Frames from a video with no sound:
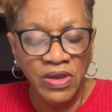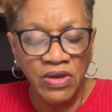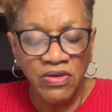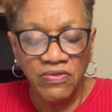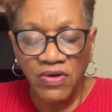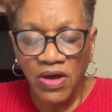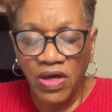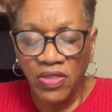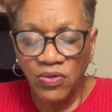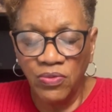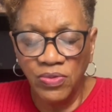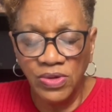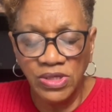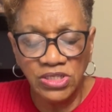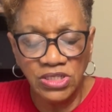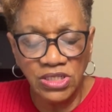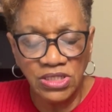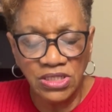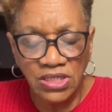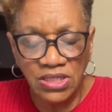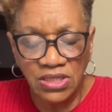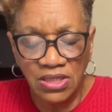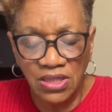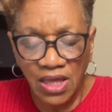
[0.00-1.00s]
Father, we
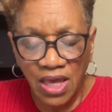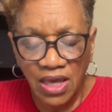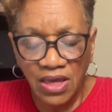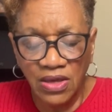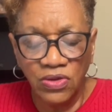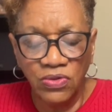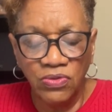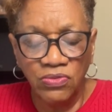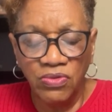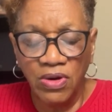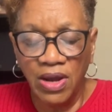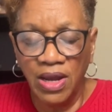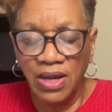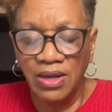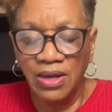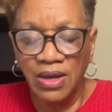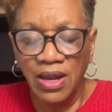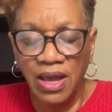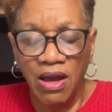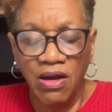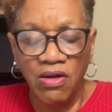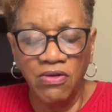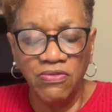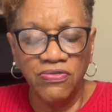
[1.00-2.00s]
just thank you right
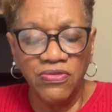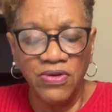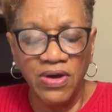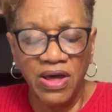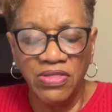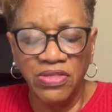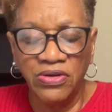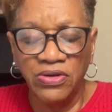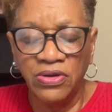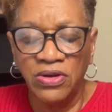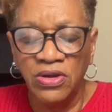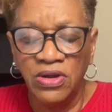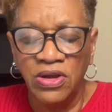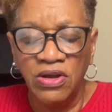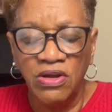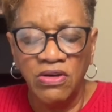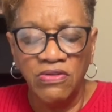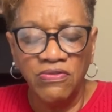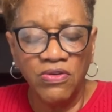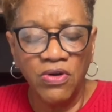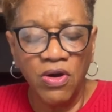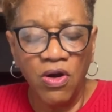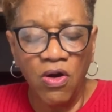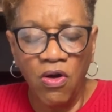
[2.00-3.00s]
now, Father,
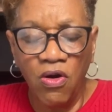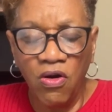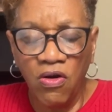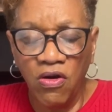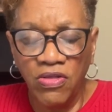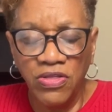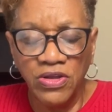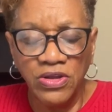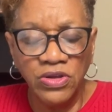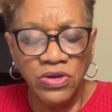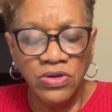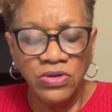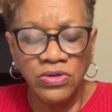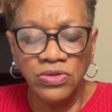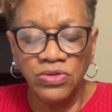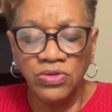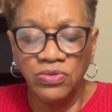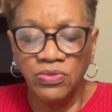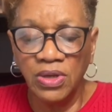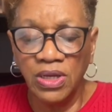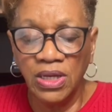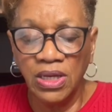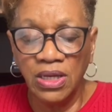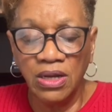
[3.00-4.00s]
for all that you're
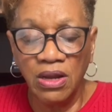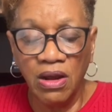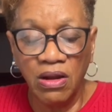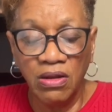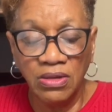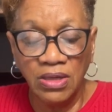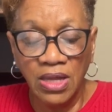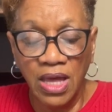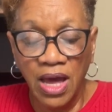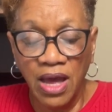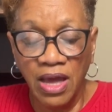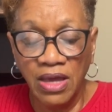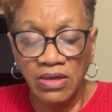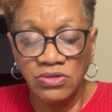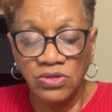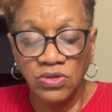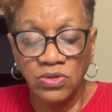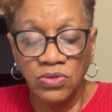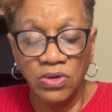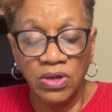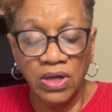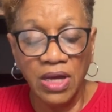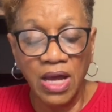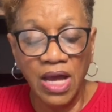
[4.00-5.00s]
doing in our lives,
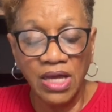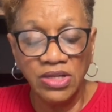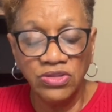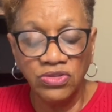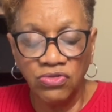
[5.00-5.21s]
Lord God.